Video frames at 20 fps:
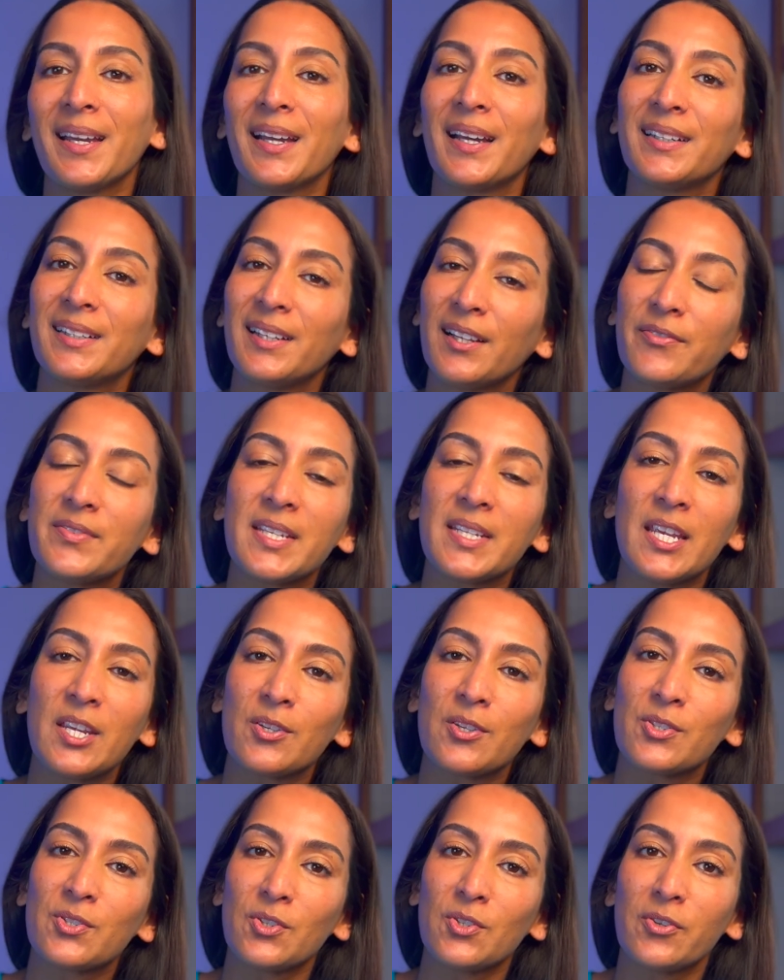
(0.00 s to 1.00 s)
I'd love to hear
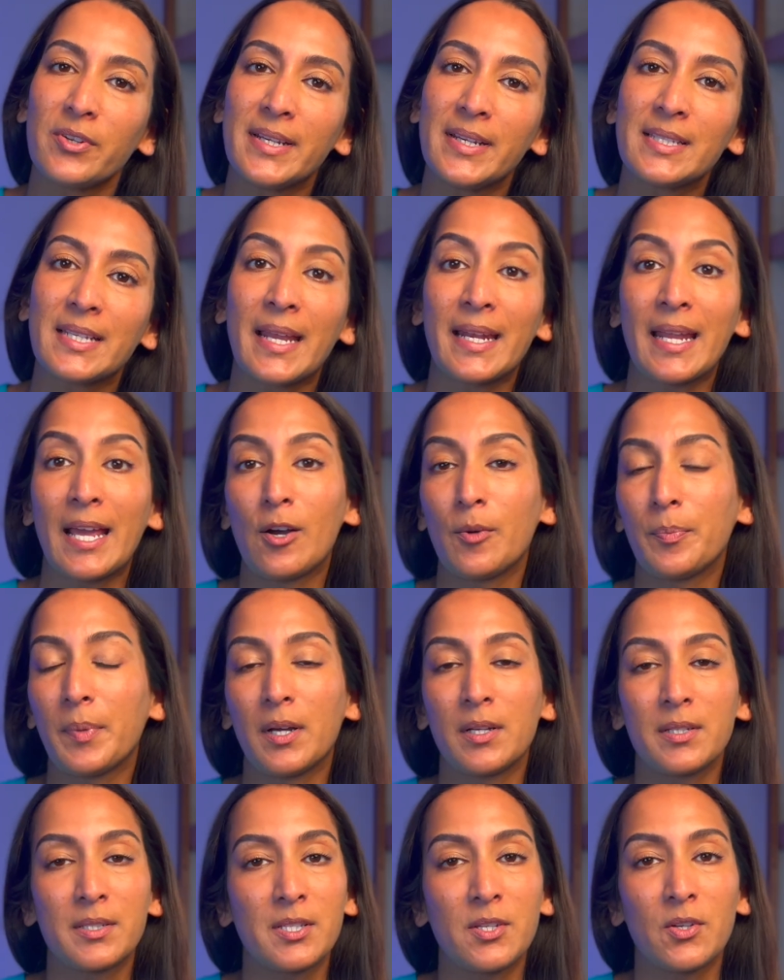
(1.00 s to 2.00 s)
your stories and help
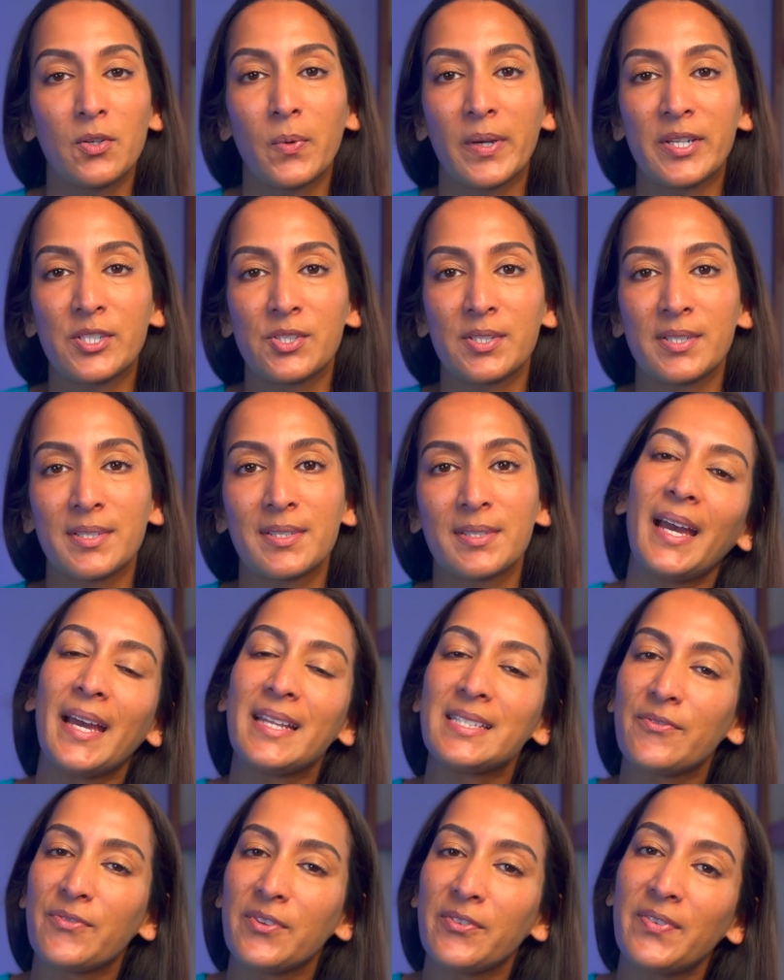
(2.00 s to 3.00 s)
answer your questions.
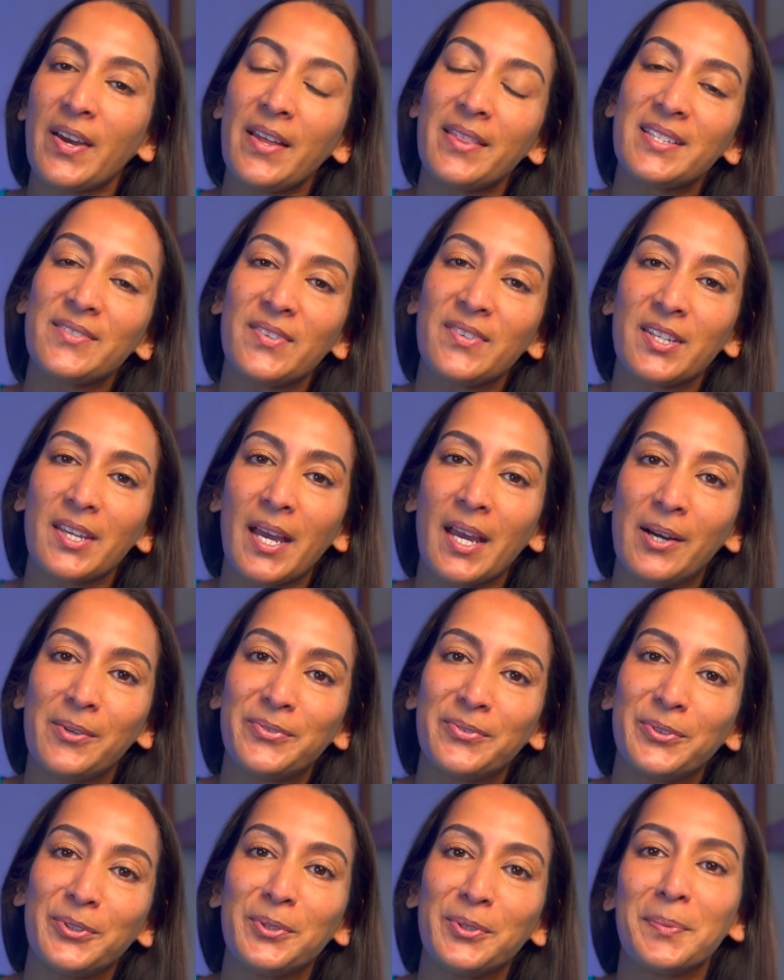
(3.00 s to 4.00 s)
And if you found this video
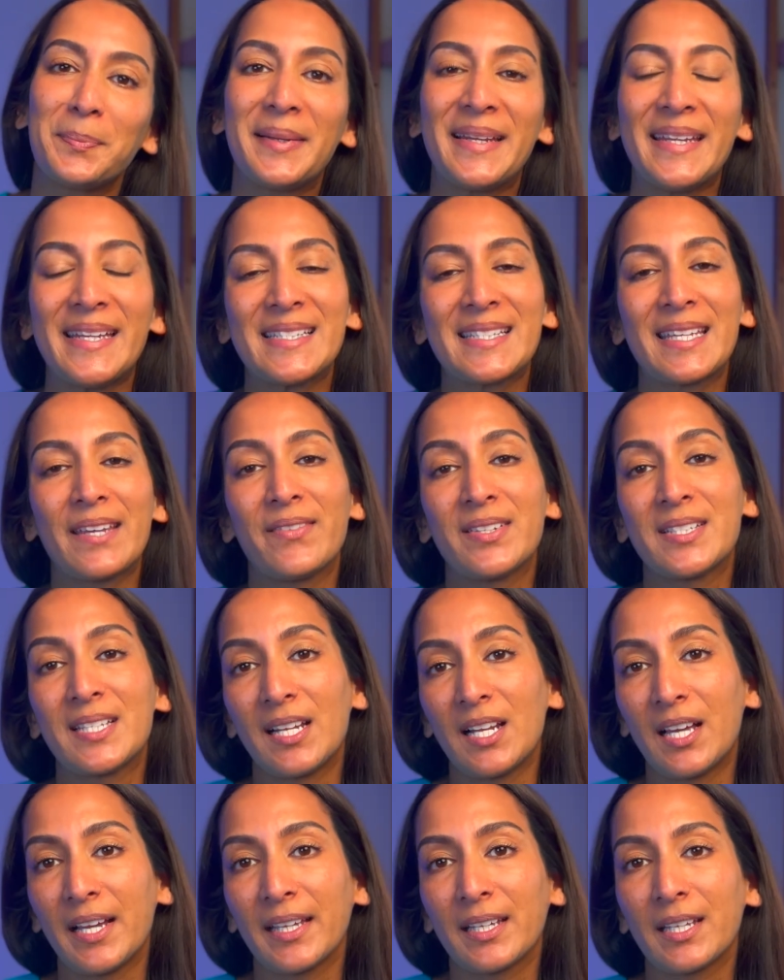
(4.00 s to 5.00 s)
helpful, please give it a
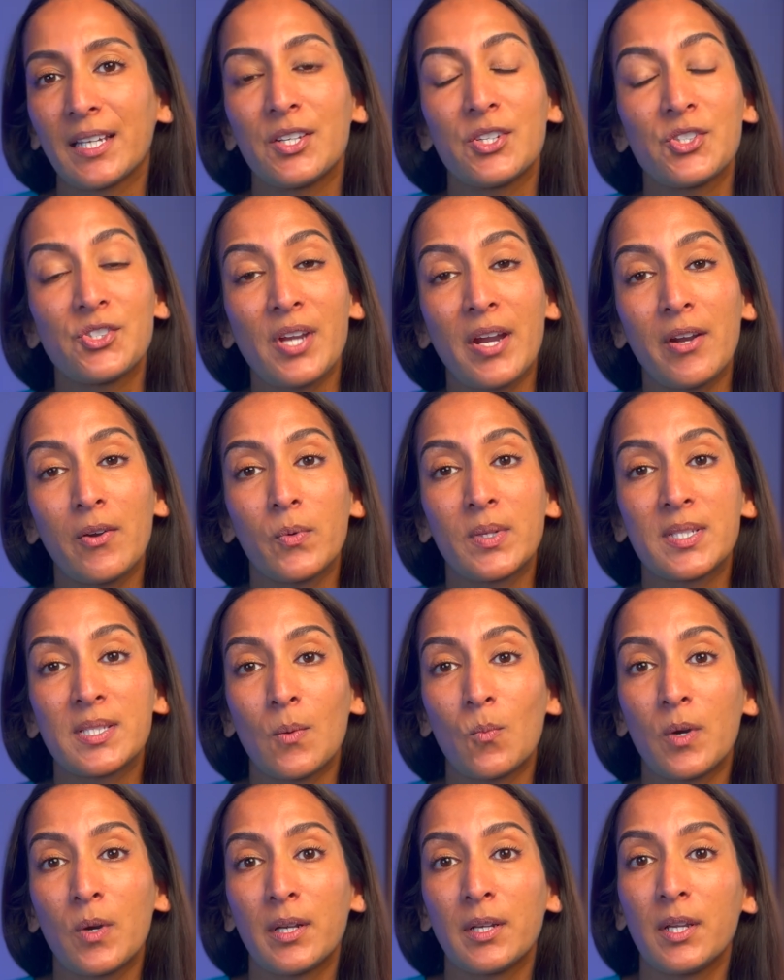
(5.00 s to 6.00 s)
like, share it with
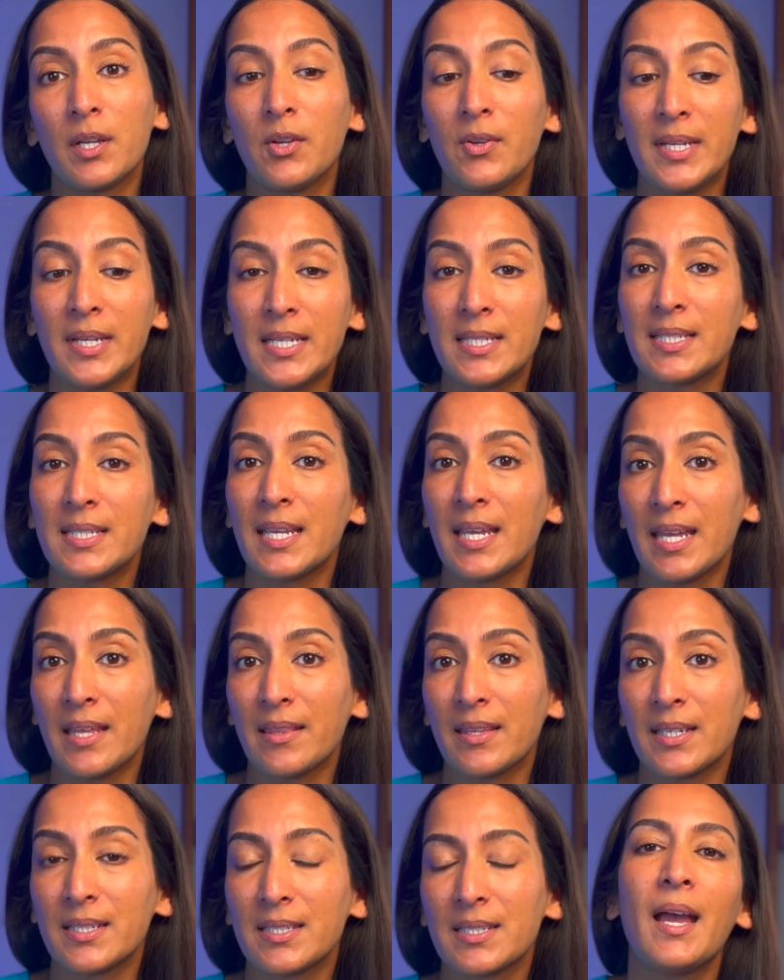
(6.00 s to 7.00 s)
someone who needs to hear
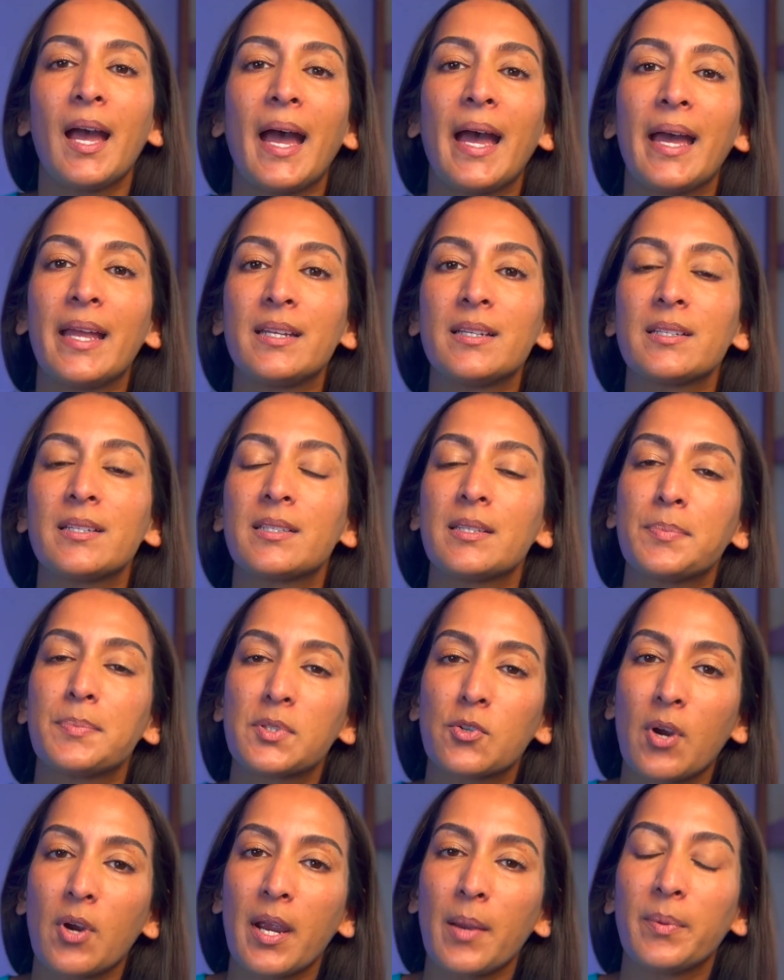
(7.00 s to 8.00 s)
this, and
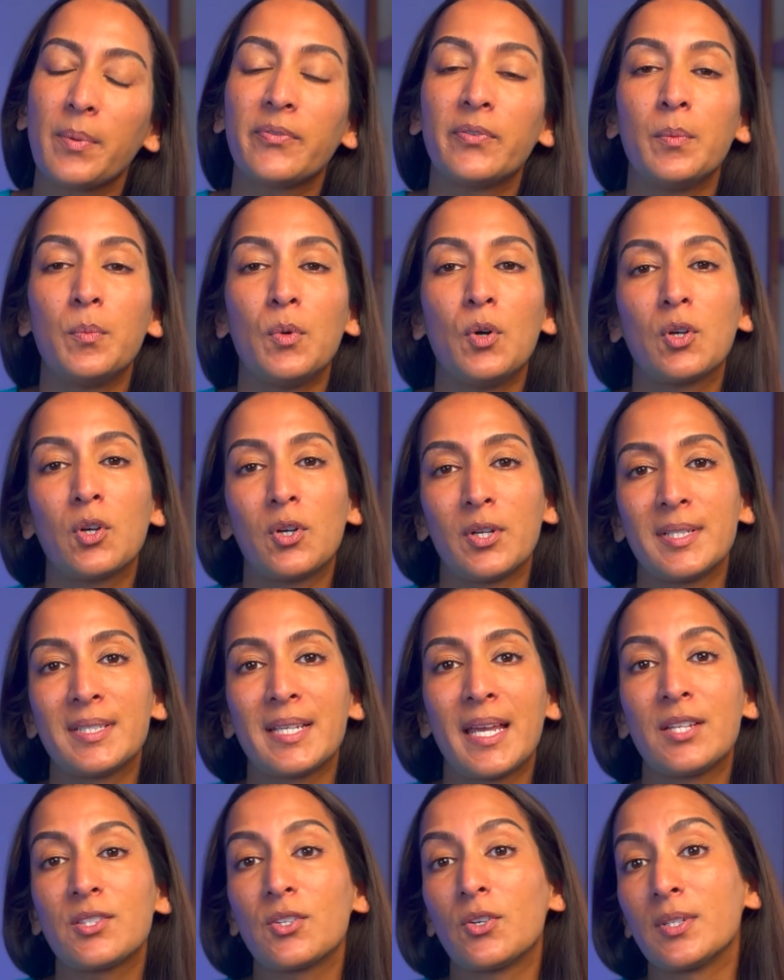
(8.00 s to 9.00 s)
subscribe for more
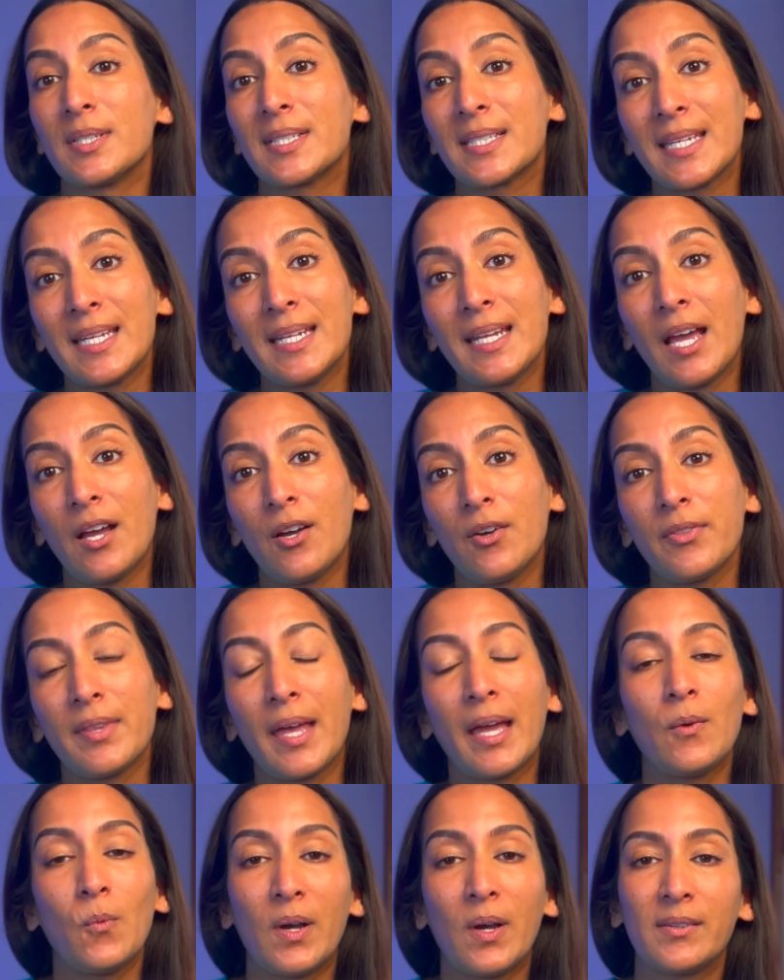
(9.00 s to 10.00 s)
content on skin health
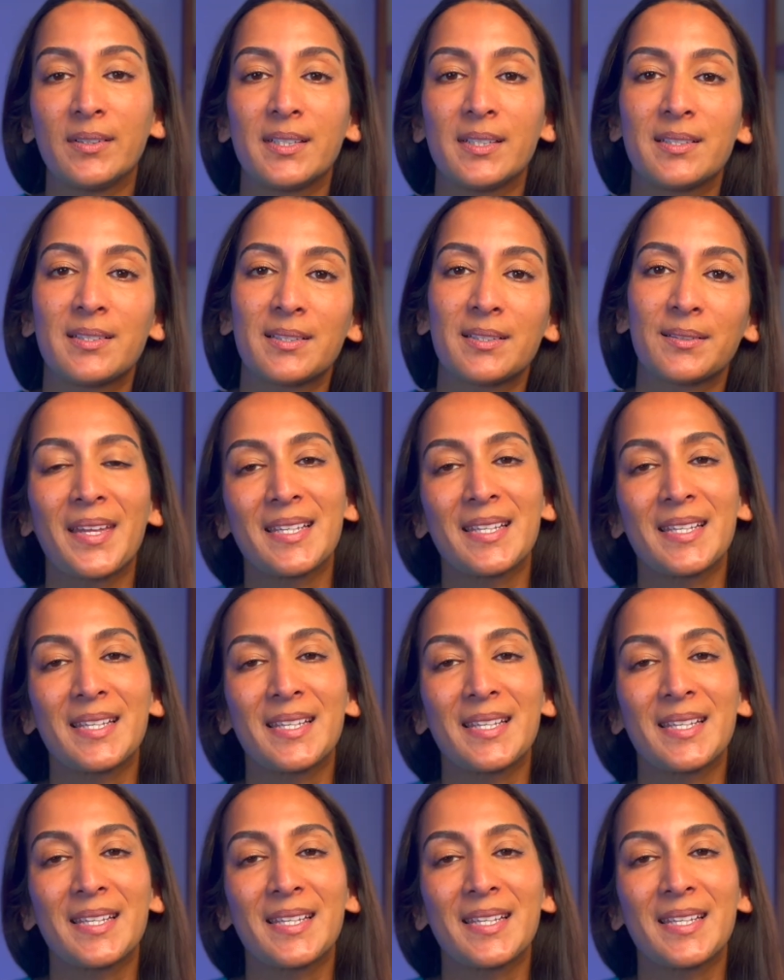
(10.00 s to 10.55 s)
and wellness.